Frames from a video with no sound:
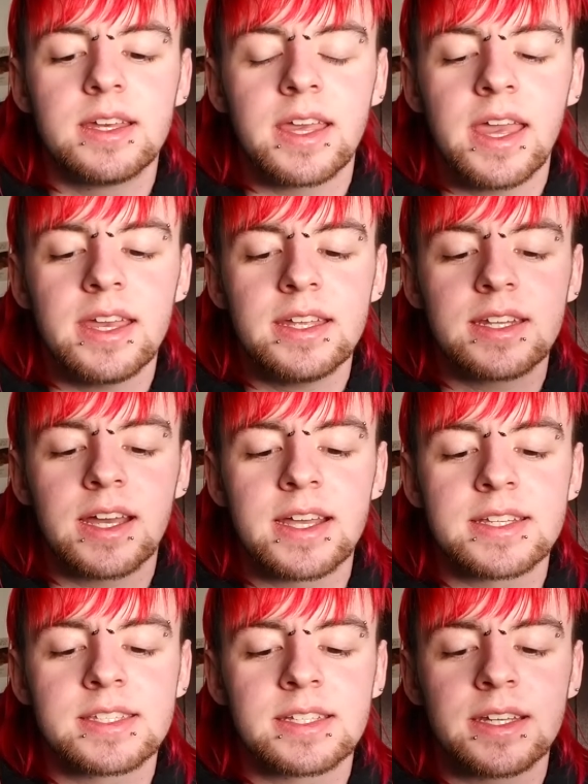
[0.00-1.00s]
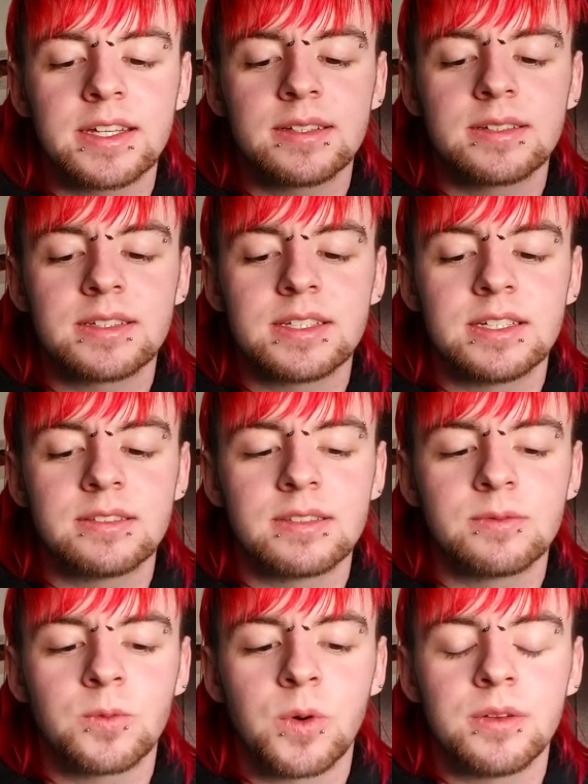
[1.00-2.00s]
can't isolate
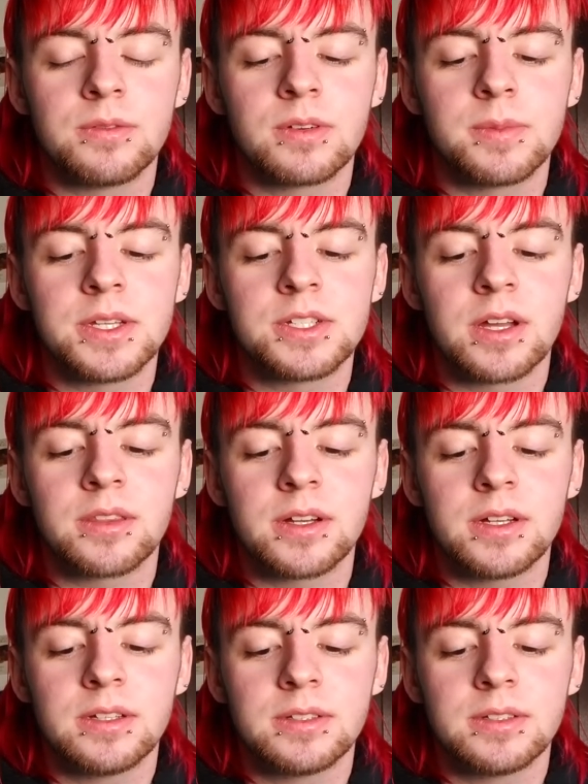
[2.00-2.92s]
one from each other.